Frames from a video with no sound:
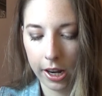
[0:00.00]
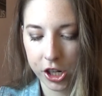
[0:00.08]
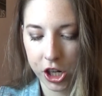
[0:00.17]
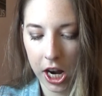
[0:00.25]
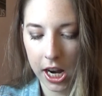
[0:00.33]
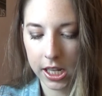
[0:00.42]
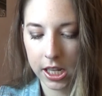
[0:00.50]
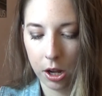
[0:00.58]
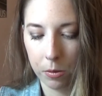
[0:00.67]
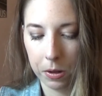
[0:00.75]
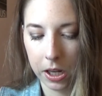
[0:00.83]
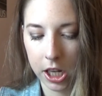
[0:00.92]
extracts
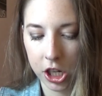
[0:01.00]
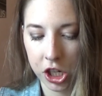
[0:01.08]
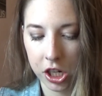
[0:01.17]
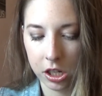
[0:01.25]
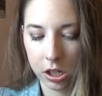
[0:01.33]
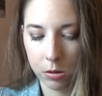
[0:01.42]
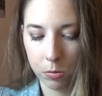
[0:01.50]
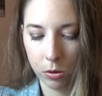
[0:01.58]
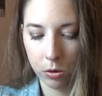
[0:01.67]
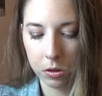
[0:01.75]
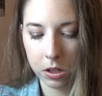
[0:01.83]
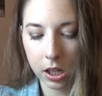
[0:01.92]
help condition
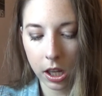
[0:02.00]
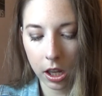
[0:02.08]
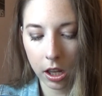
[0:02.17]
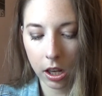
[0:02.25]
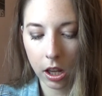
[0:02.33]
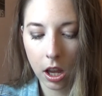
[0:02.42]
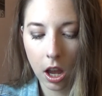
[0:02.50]
smooth skin.